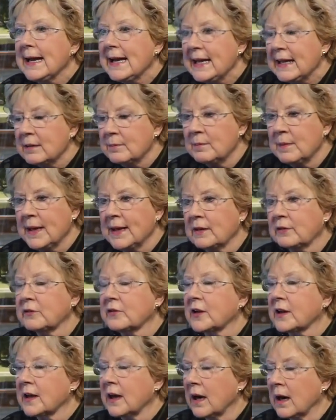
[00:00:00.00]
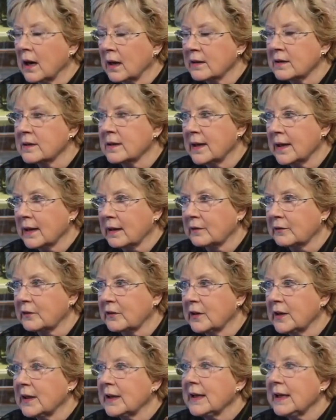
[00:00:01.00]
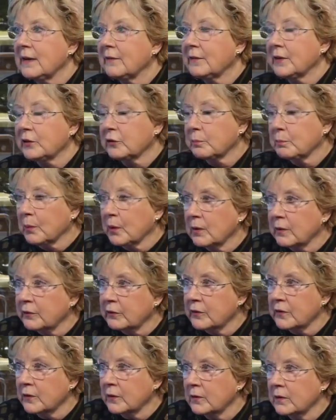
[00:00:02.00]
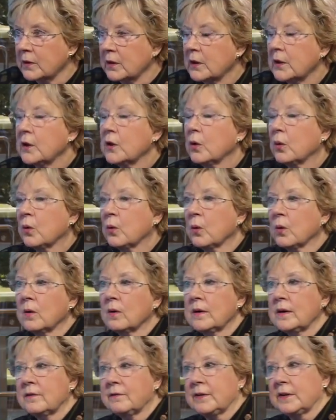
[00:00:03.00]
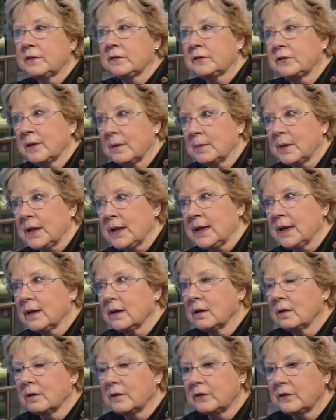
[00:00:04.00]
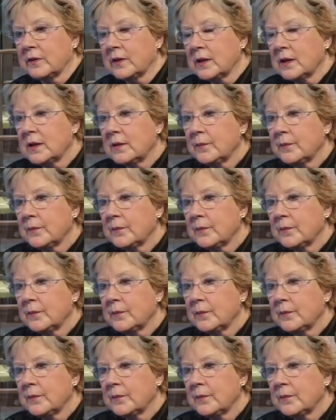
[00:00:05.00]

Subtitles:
It makes the context, if it's personal or if it's somebody else,